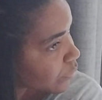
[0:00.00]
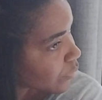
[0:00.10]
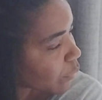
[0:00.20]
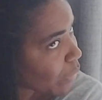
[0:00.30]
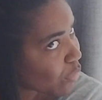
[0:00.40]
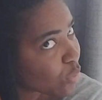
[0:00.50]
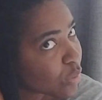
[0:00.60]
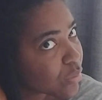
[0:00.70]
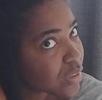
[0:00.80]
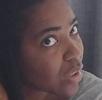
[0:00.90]
My
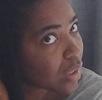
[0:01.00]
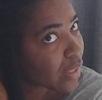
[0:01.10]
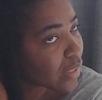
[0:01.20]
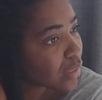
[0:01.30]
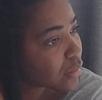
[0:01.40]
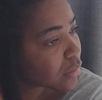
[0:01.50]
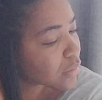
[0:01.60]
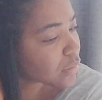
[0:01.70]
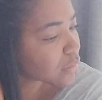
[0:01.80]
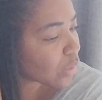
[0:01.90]
roots are like,
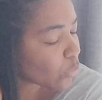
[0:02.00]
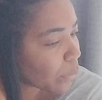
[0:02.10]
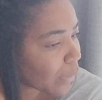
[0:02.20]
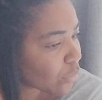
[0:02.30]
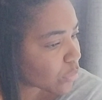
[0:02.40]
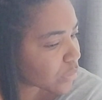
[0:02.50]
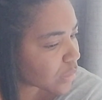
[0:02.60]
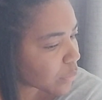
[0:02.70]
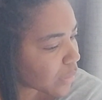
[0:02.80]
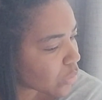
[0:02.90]
I want my roots to
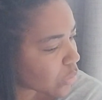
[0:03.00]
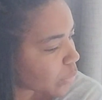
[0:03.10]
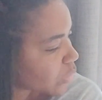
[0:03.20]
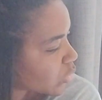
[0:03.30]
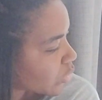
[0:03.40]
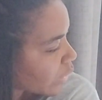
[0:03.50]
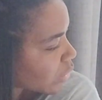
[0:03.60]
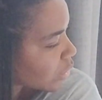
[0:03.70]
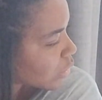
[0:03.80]
be a little bit straighter,